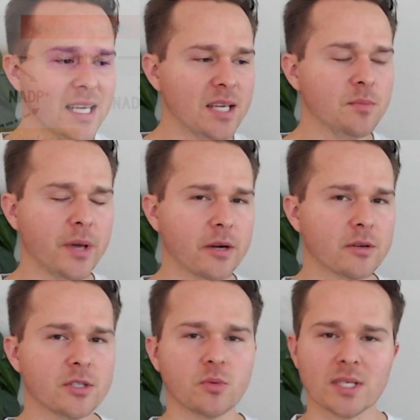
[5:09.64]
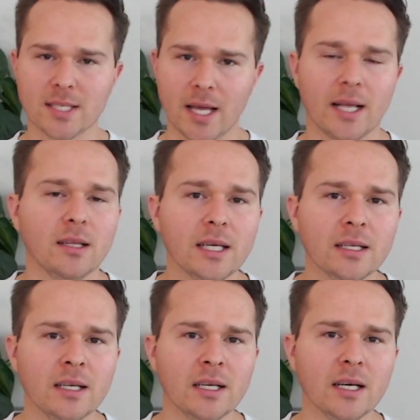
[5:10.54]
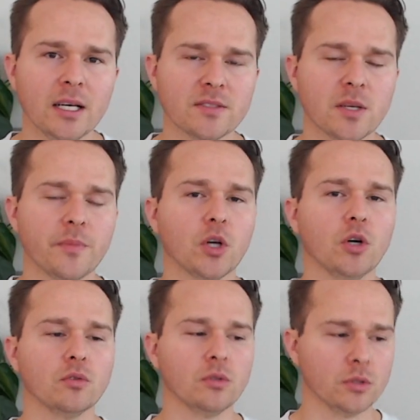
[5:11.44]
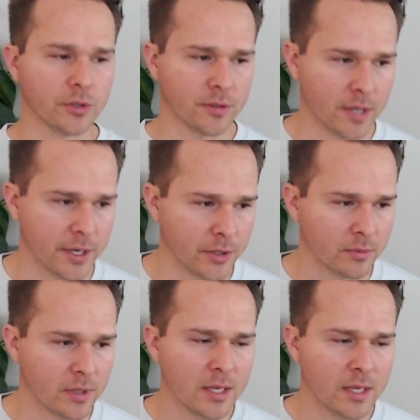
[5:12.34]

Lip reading: impairs the recycling of something called glutathione.